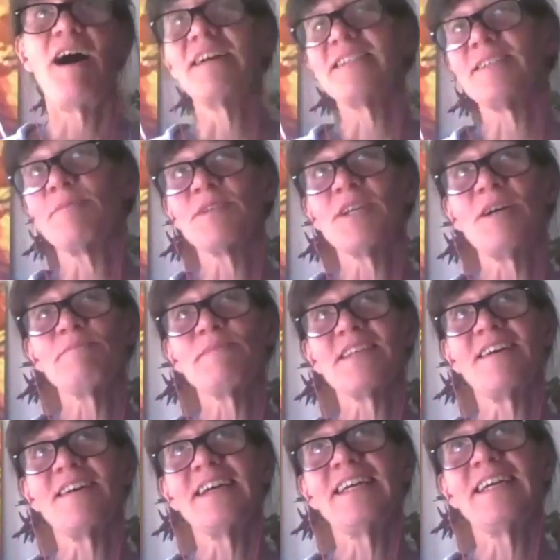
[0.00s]
sometimes
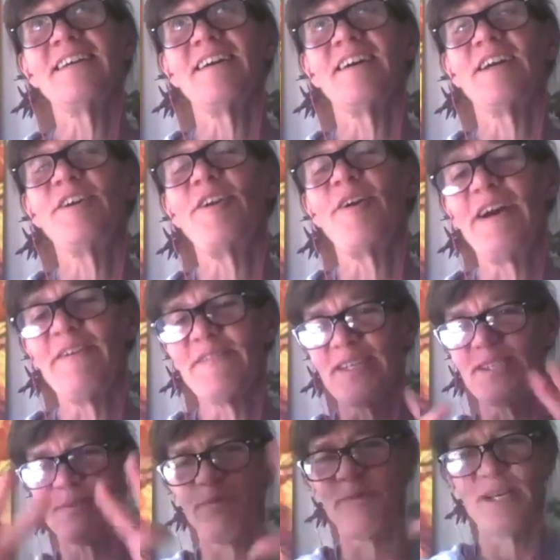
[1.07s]
I you know have
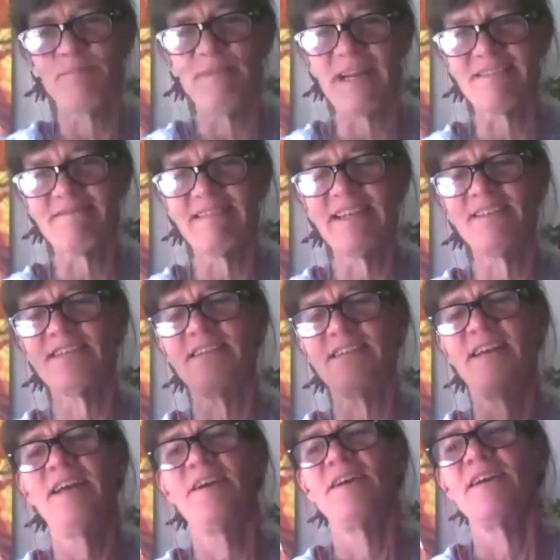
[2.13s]
this weird background.
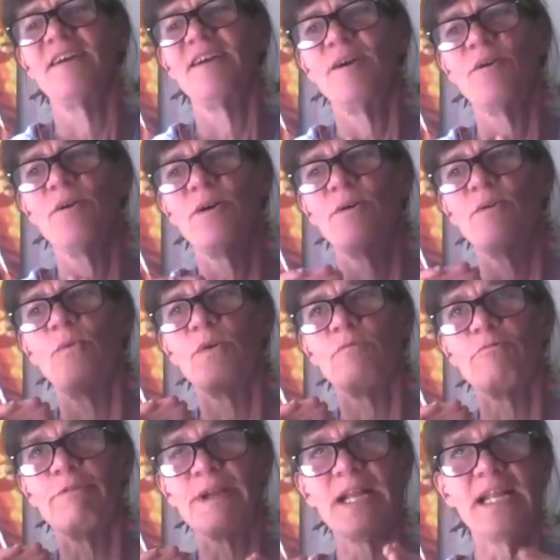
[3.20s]
What
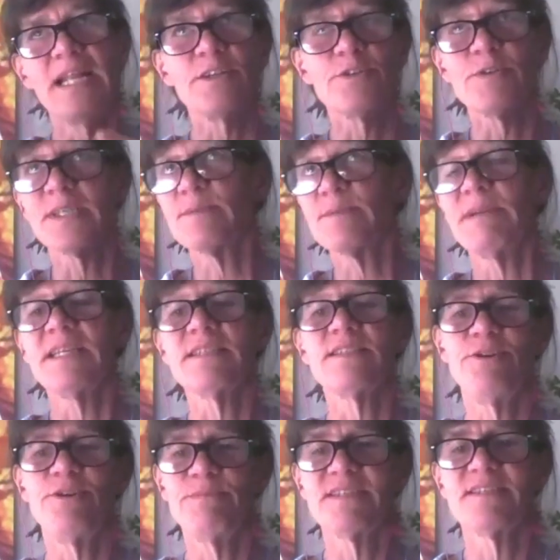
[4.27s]
really interests me is
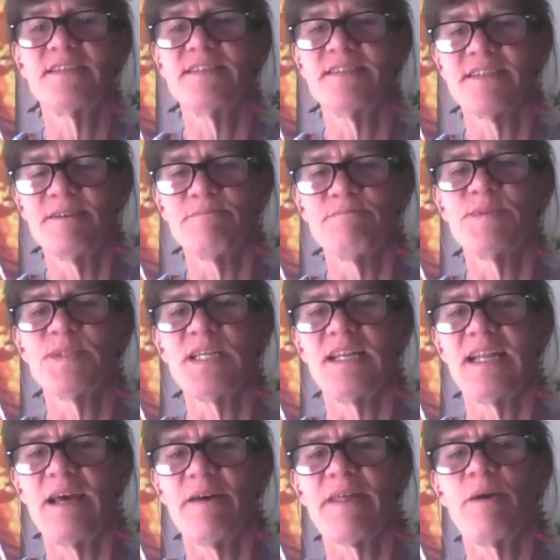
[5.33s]
human systems and
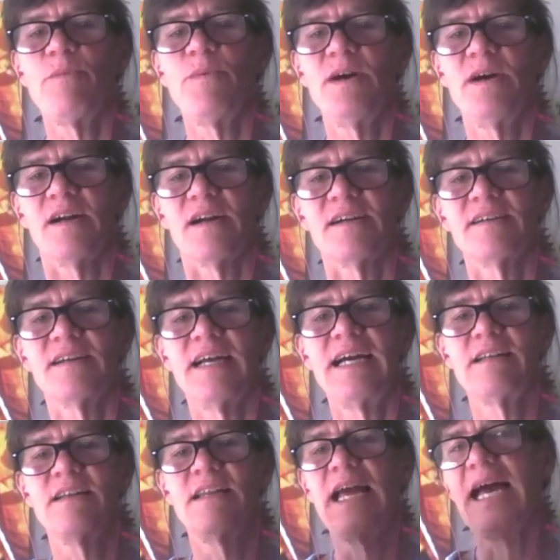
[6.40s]
how they work,
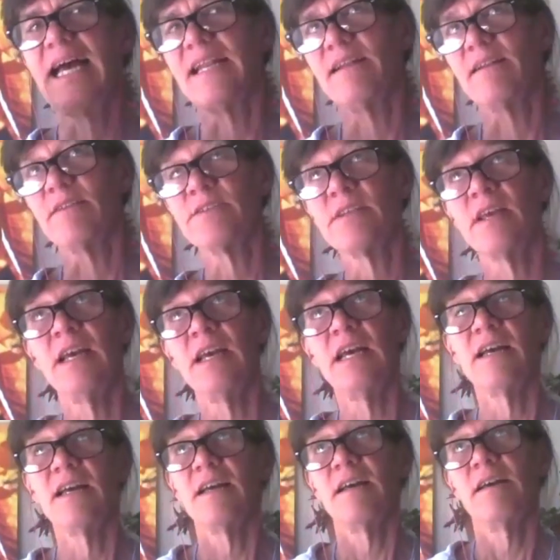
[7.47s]
and and
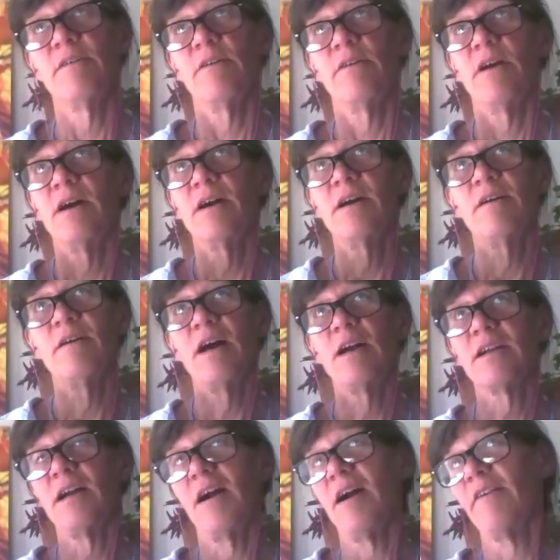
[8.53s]
uh, I